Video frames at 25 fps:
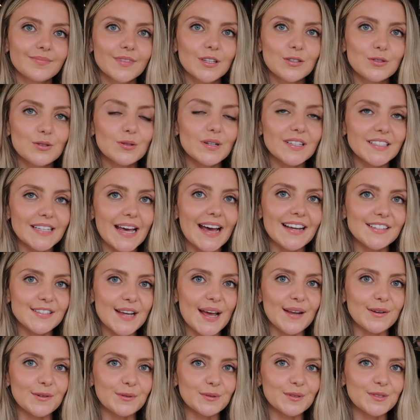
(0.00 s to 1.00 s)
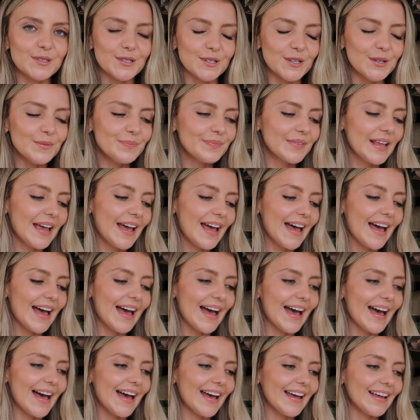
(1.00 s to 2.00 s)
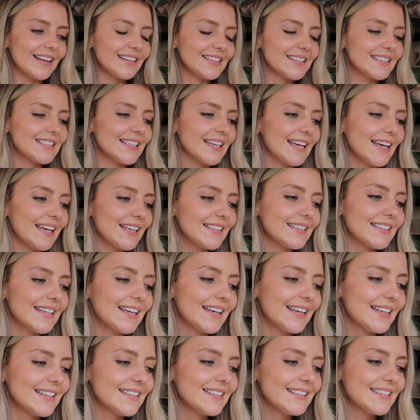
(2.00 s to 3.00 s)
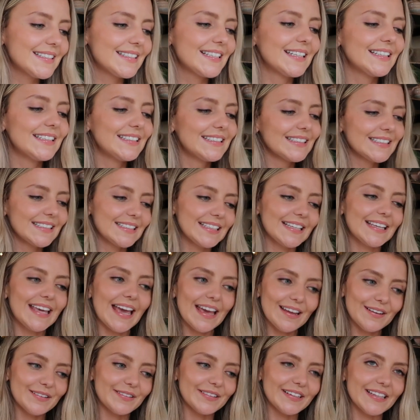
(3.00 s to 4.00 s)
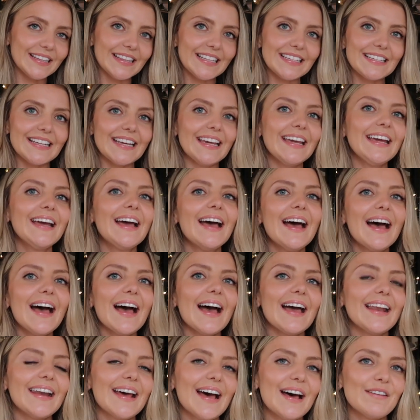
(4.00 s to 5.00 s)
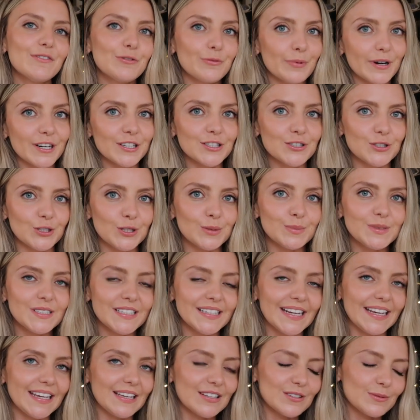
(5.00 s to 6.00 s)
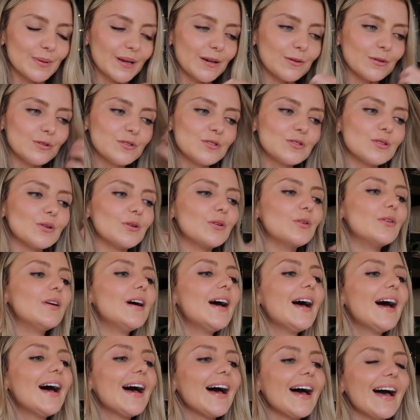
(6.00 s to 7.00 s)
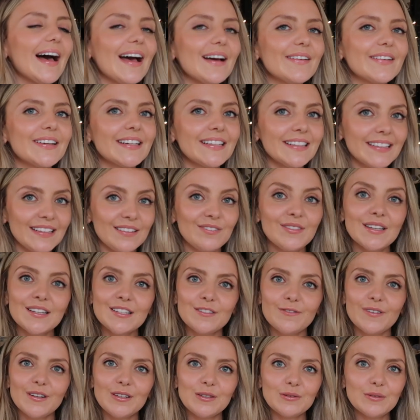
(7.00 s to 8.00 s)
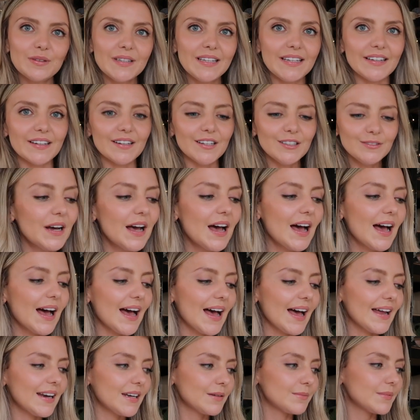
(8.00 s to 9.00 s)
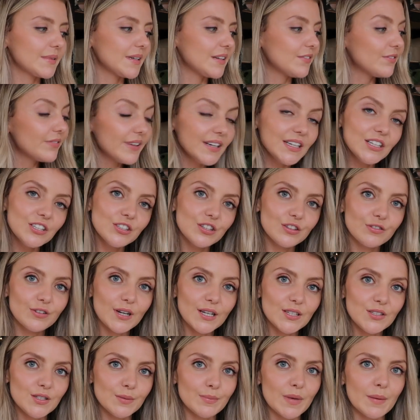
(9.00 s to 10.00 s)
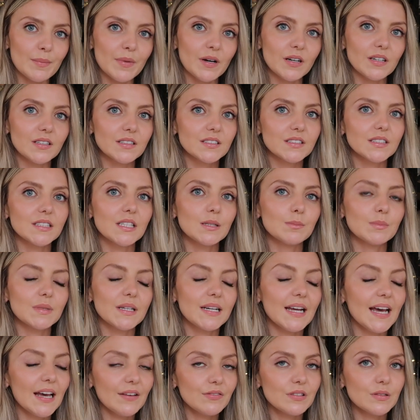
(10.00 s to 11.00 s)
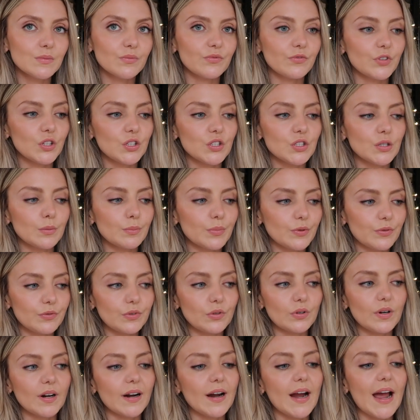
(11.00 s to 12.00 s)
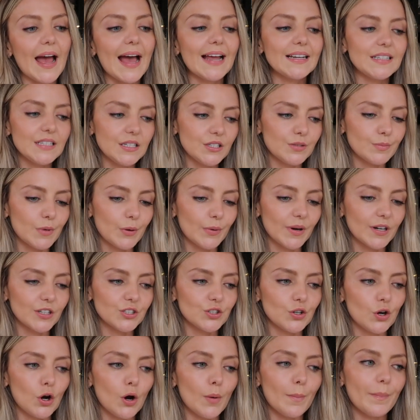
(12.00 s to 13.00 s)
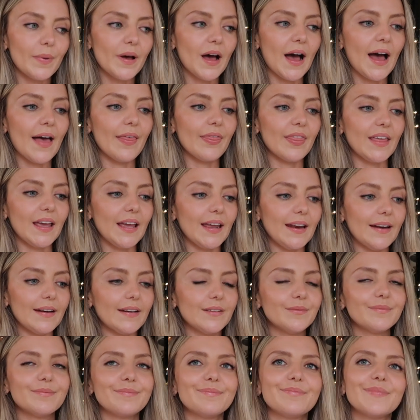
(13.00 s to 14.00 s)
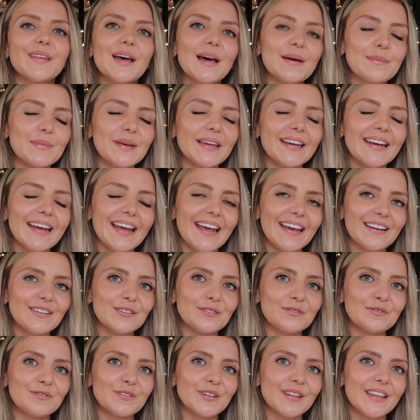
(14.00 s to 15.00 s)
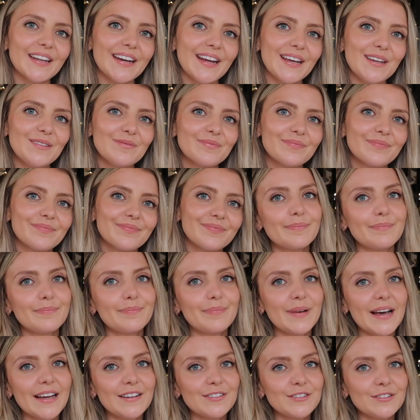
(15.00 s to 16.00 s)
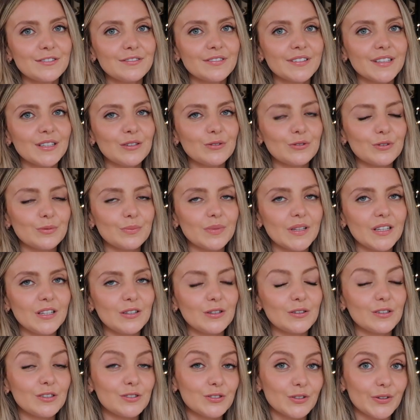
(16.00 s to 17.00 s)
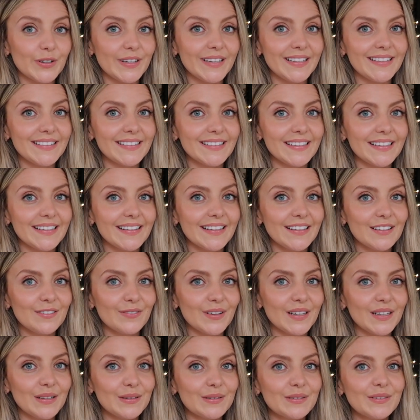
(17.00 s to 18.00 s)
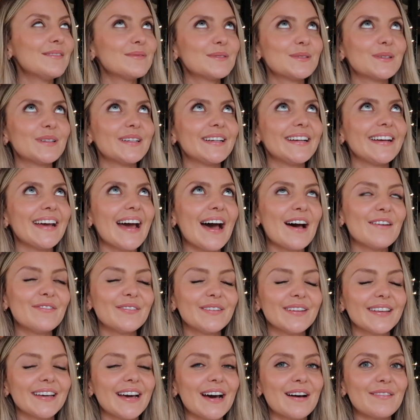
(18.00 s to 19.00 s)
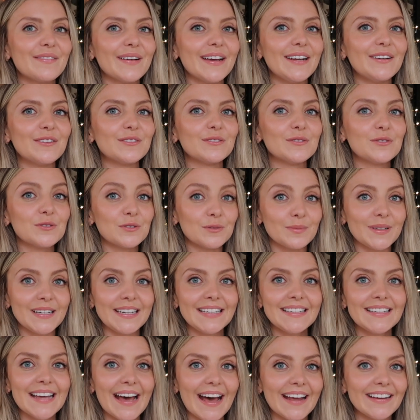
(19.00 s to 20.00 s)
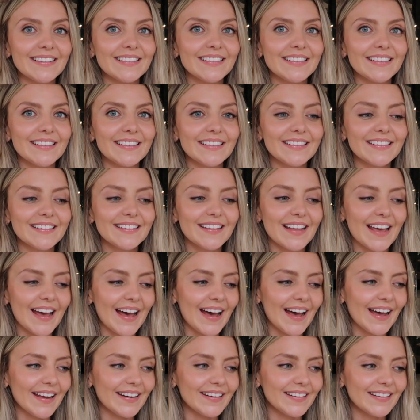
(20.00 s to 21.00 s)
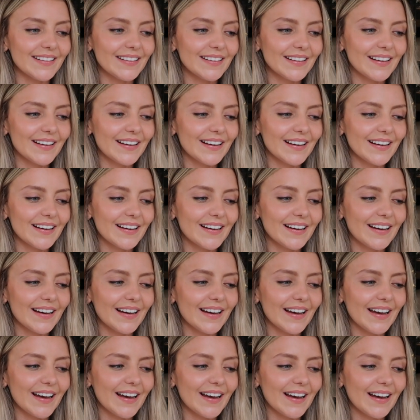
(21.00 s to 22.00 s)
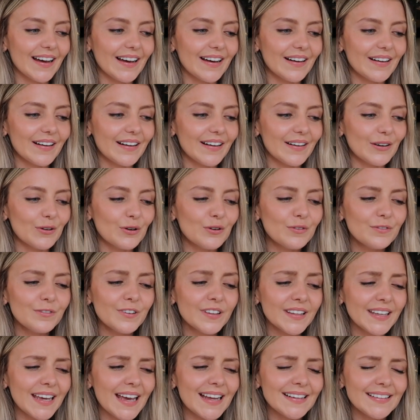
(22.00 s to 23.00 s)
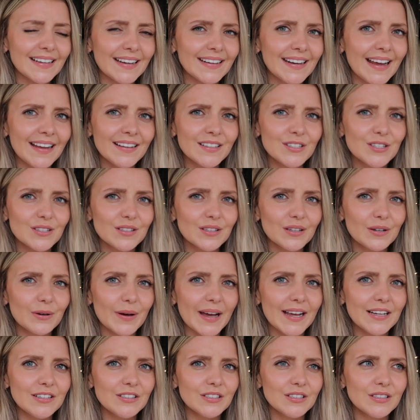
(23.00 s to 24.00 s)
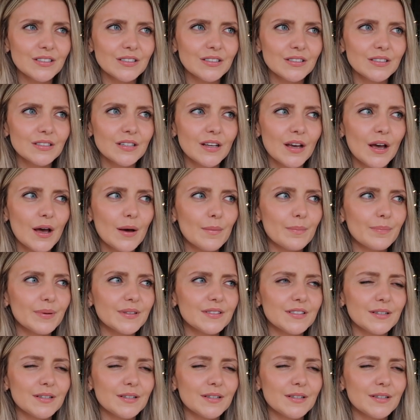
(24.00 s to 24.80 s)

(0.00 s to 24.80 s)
to attach handles to, and it is getting on in the day, and I have a workshop tonight as well. So I'm going to leave this video here and I'm going to finish the rest of my mugs. I'm going to have some food before I teach my workshop, and then I'm going to head over for the night. But I do really hope that you enjoyed this video. I'm sorry, I feel like I went on so many tangents, and hopefully I did answer the questions, but